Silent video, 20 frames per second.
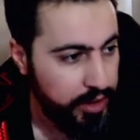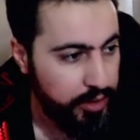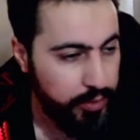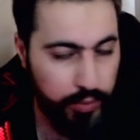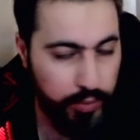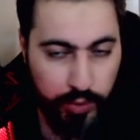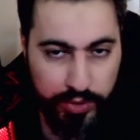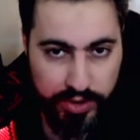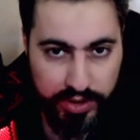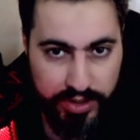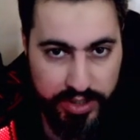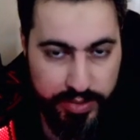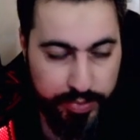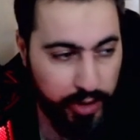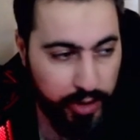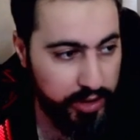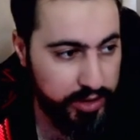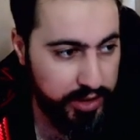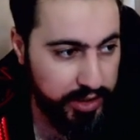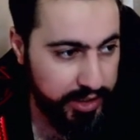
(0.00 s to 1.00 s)
water
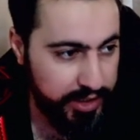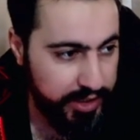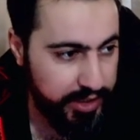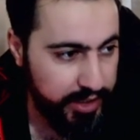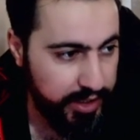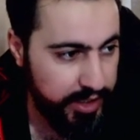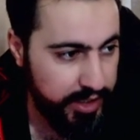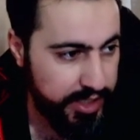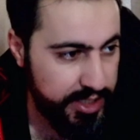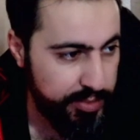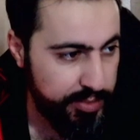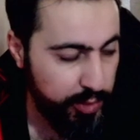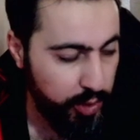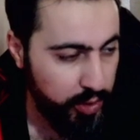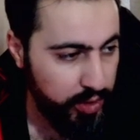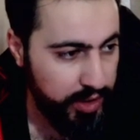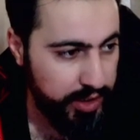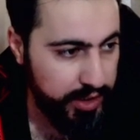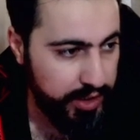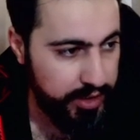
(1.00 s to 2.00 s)
spot like lake,
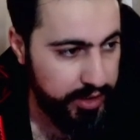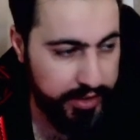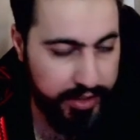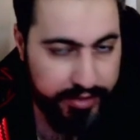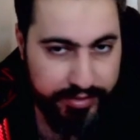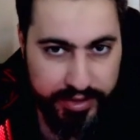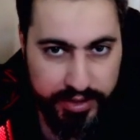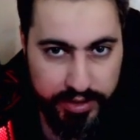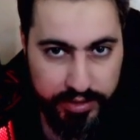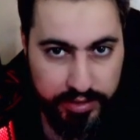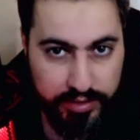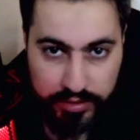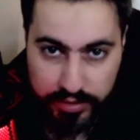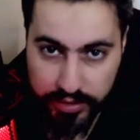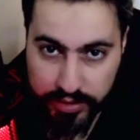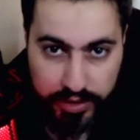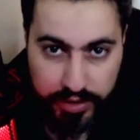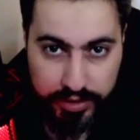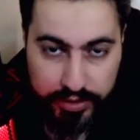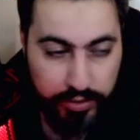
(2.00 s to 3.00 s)
small lake, river,
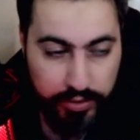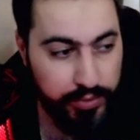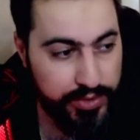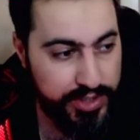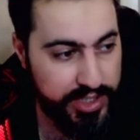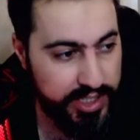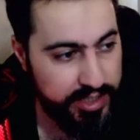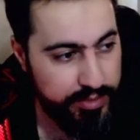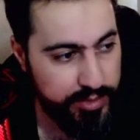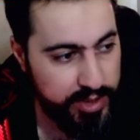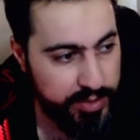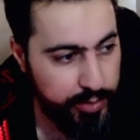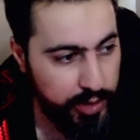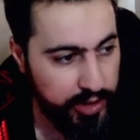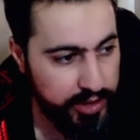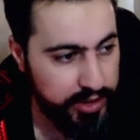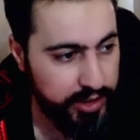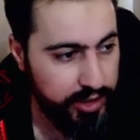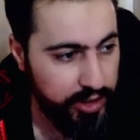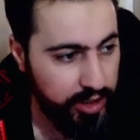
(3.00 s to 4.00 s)
you'll see them
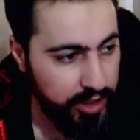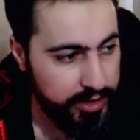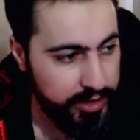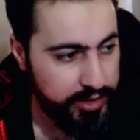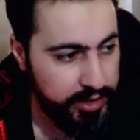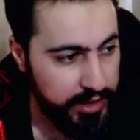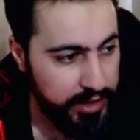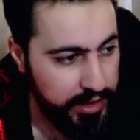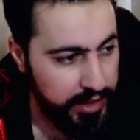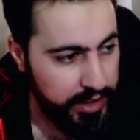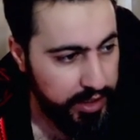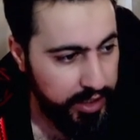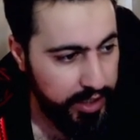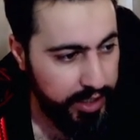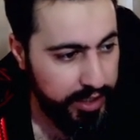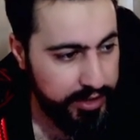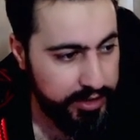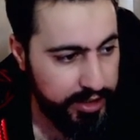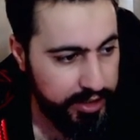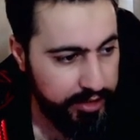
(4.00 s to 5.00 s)
spawning a lot.
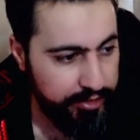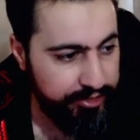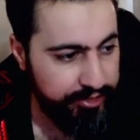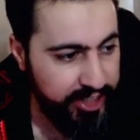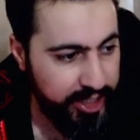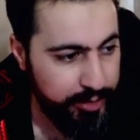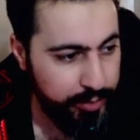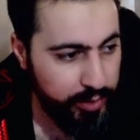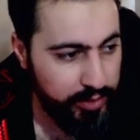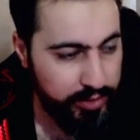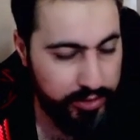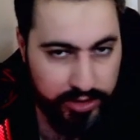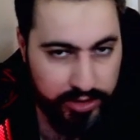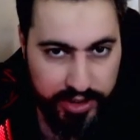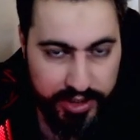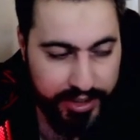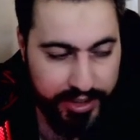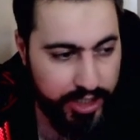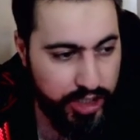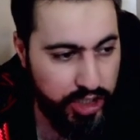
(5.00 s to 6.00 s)
And Clefable
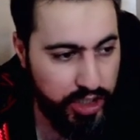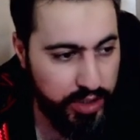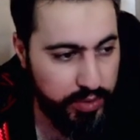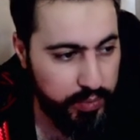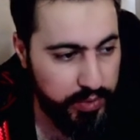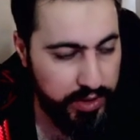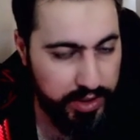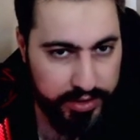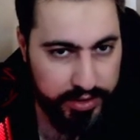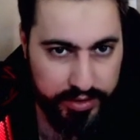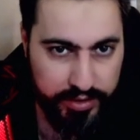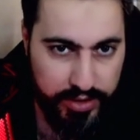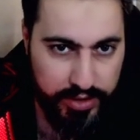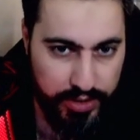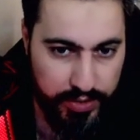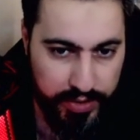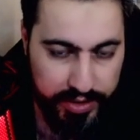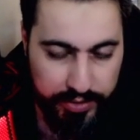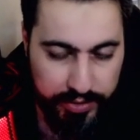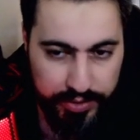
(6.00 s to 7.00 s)
generation 1,
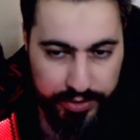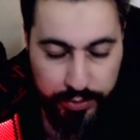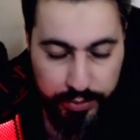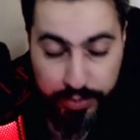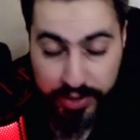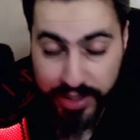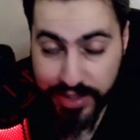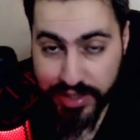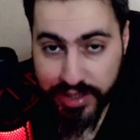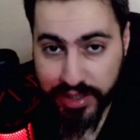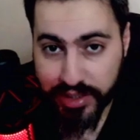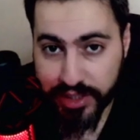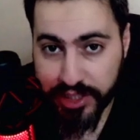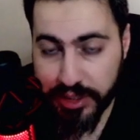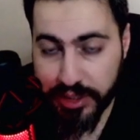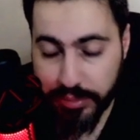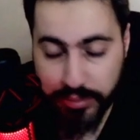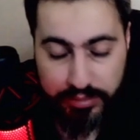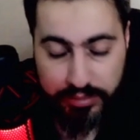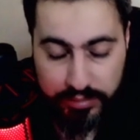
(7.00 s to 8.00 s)
so anyone who plays the
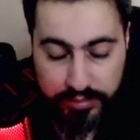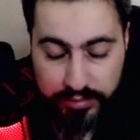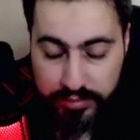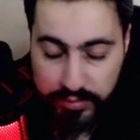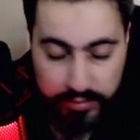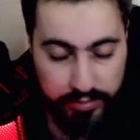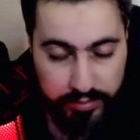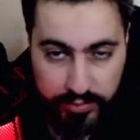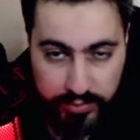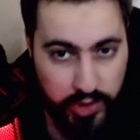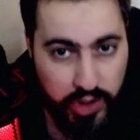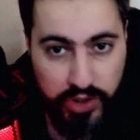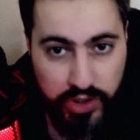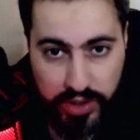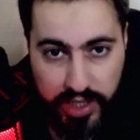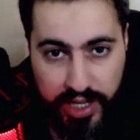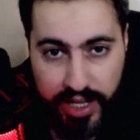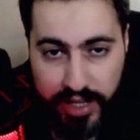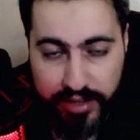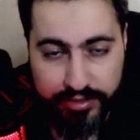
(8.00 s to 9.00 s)
game
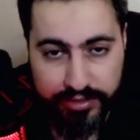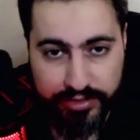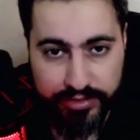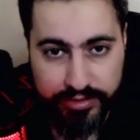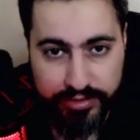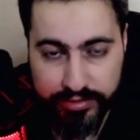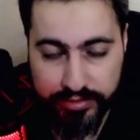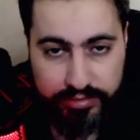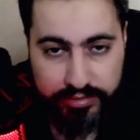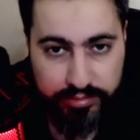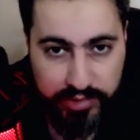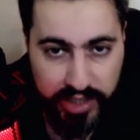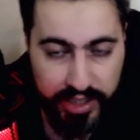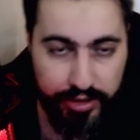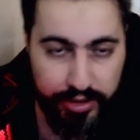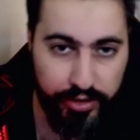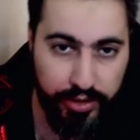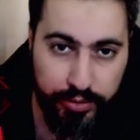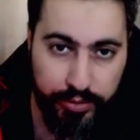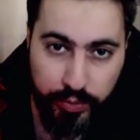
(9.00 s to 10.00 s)
should have, I
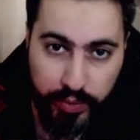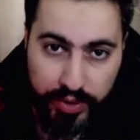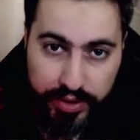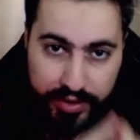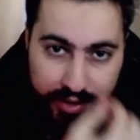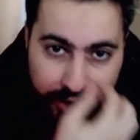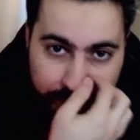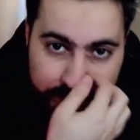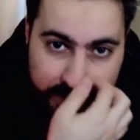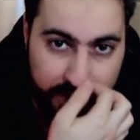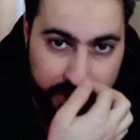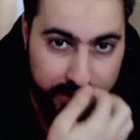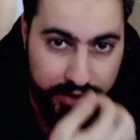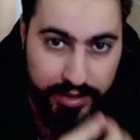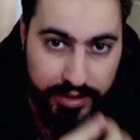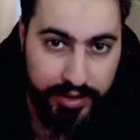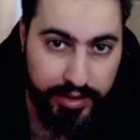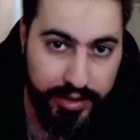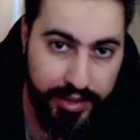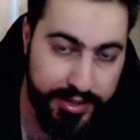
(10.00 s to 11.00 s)
don't know, 1000
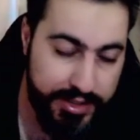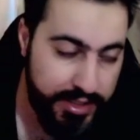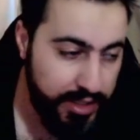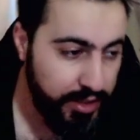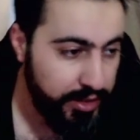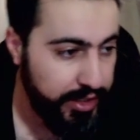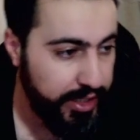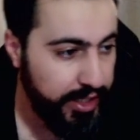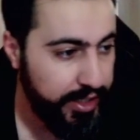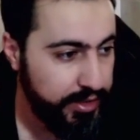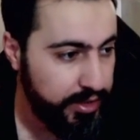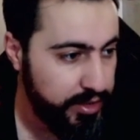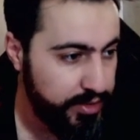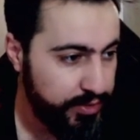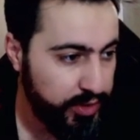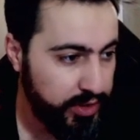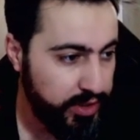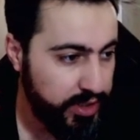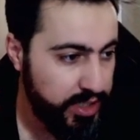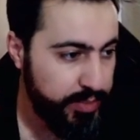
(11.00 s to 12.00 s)
XL candies
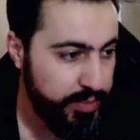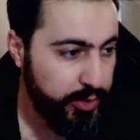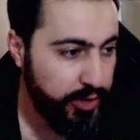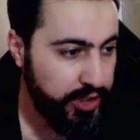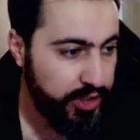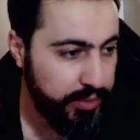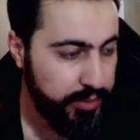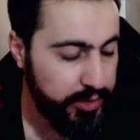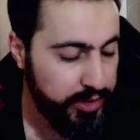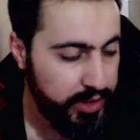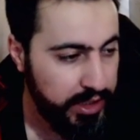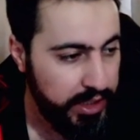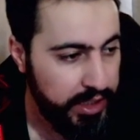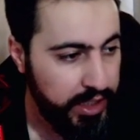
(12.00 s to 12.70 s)
for this Pokemon.